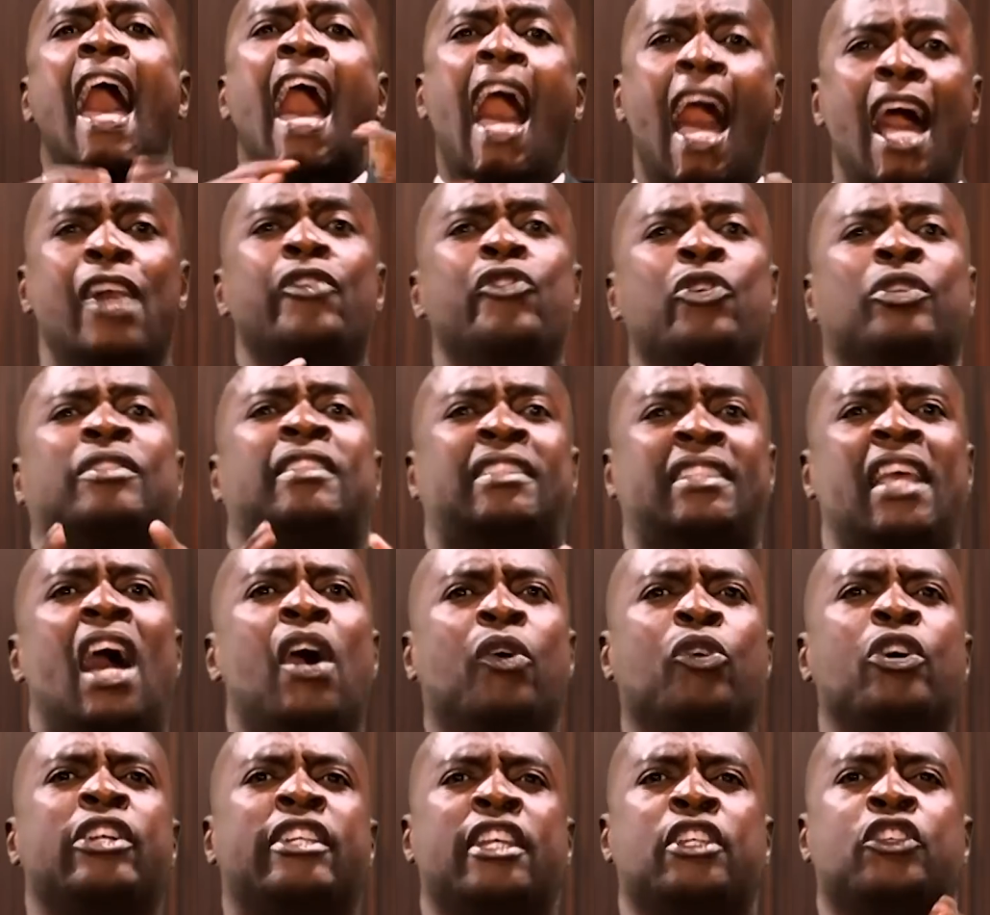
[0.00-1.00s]
Anoziva
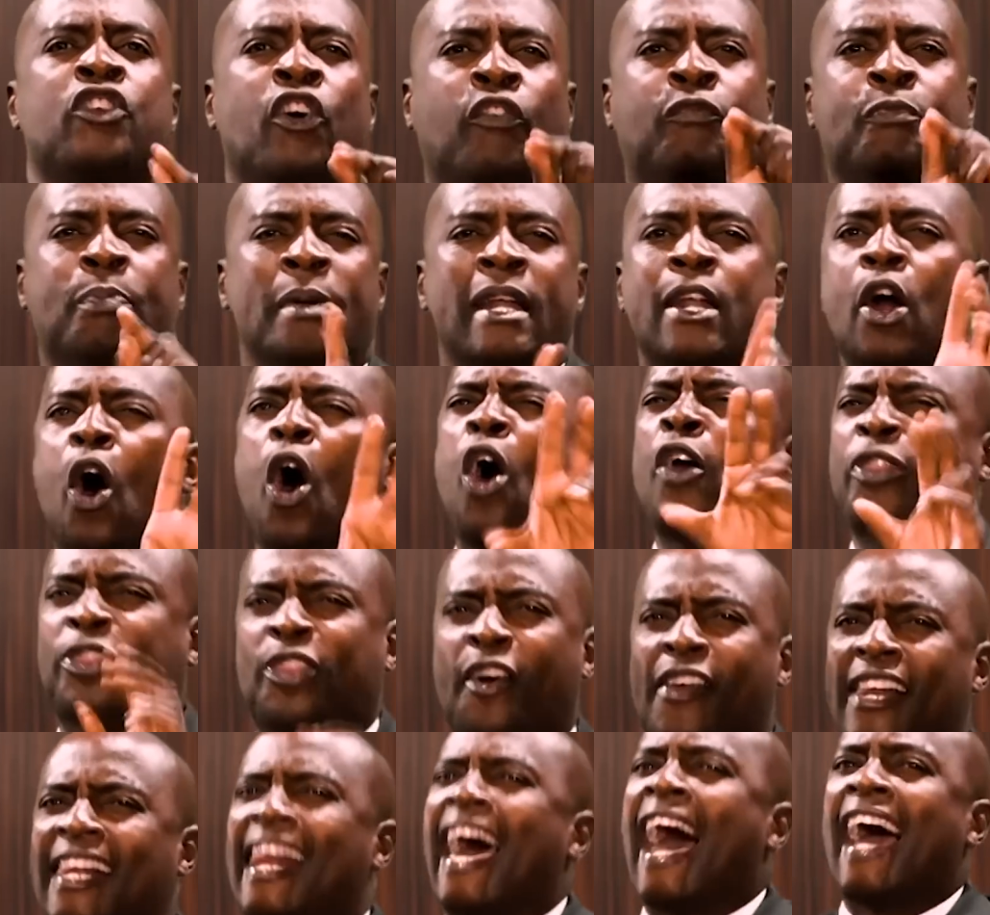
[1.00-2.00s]
kuti, you've been
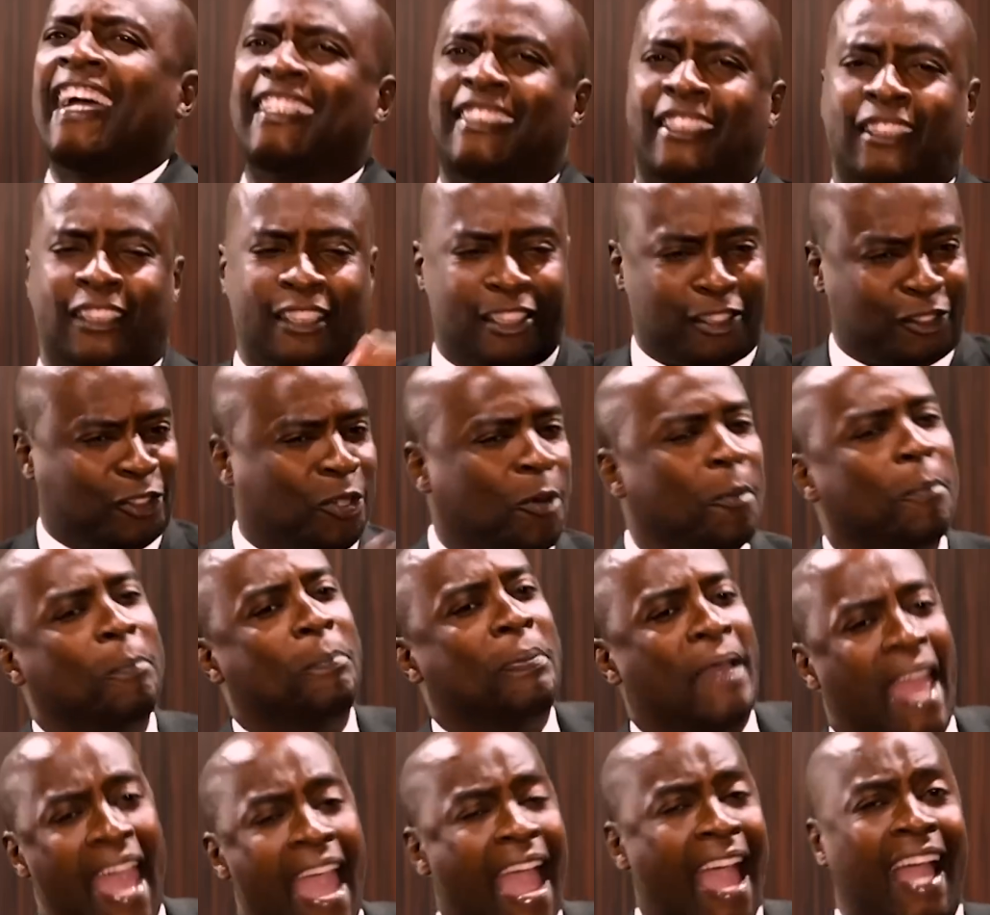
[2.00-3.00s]
authorized to
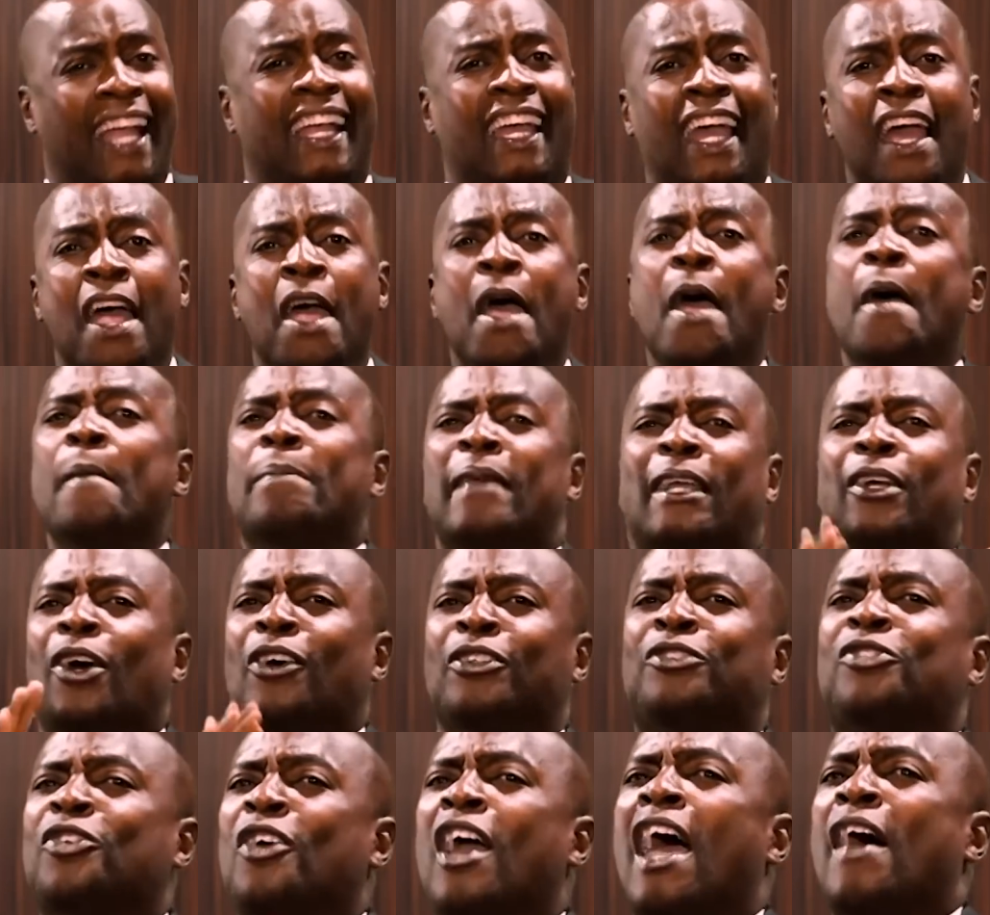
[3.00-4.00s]
beg
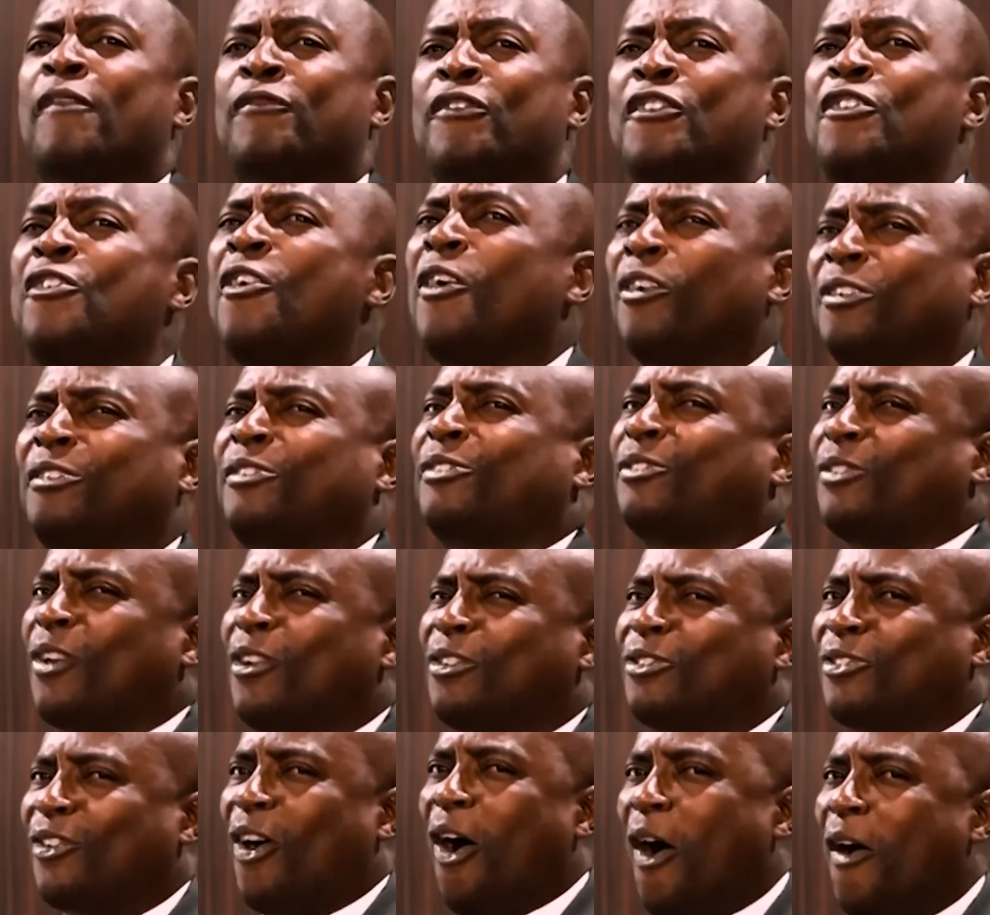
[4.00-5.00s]
because you have no
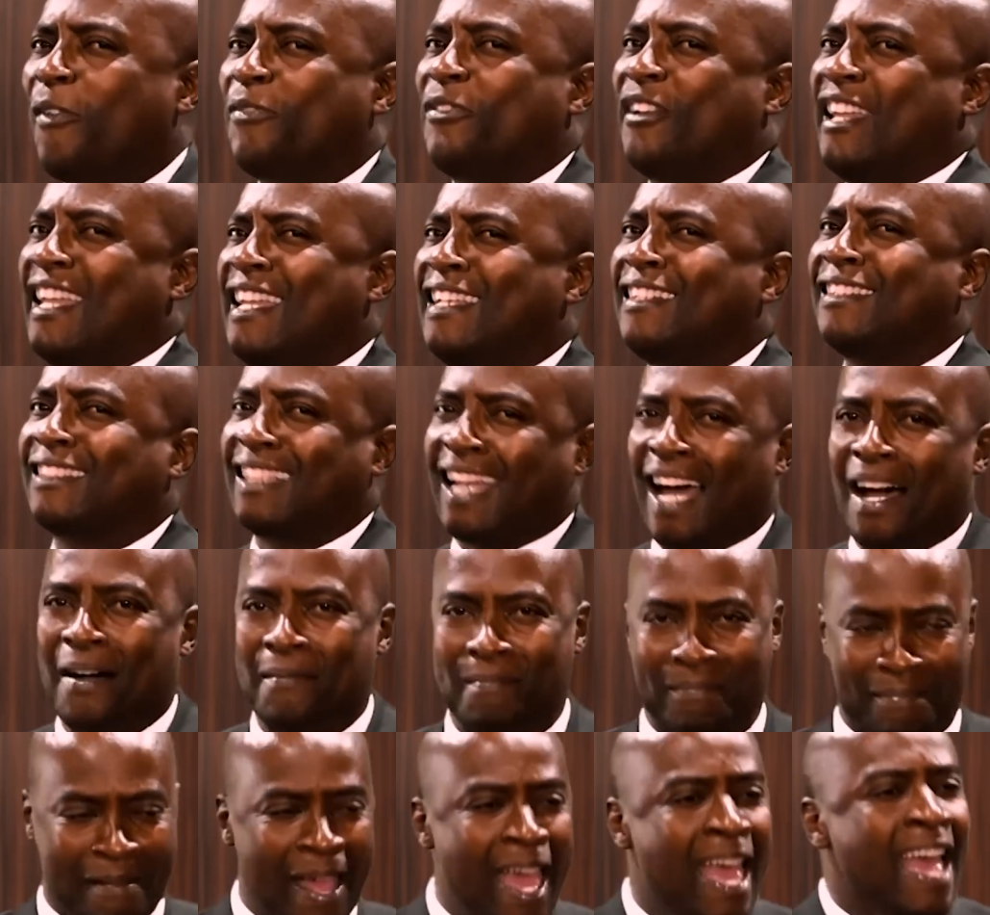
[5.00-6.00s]
source of
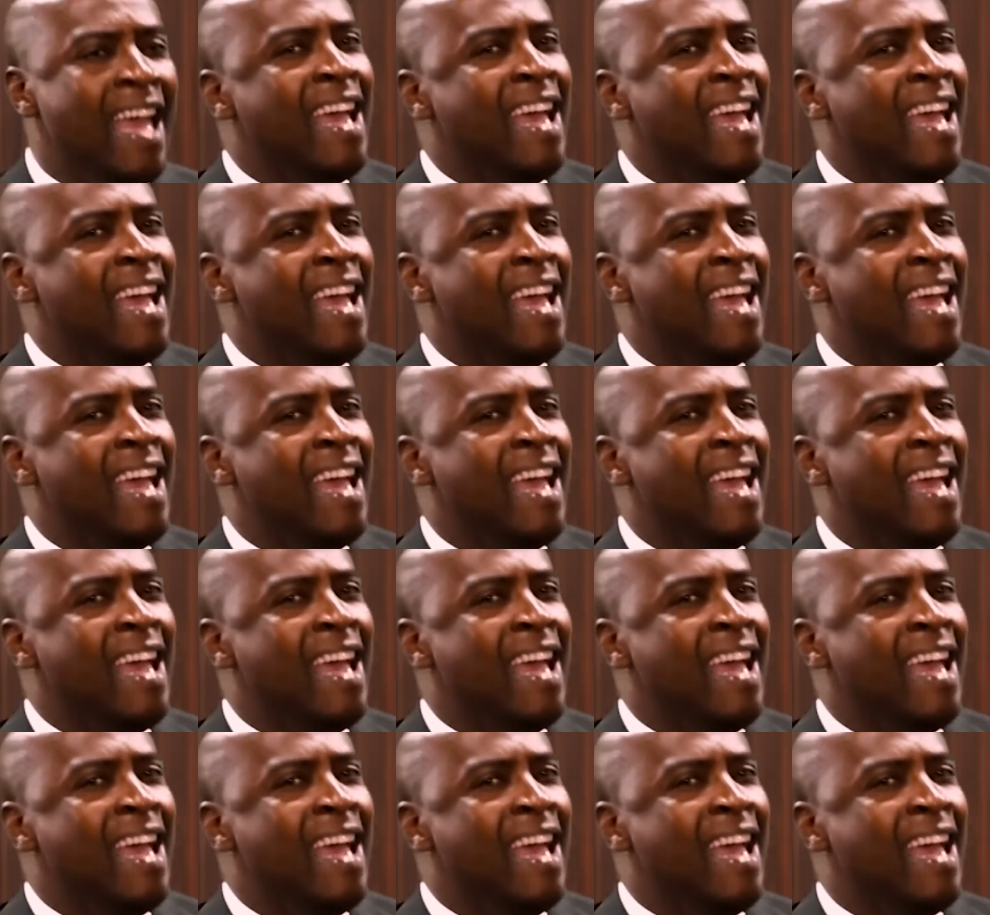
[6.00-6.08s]
income.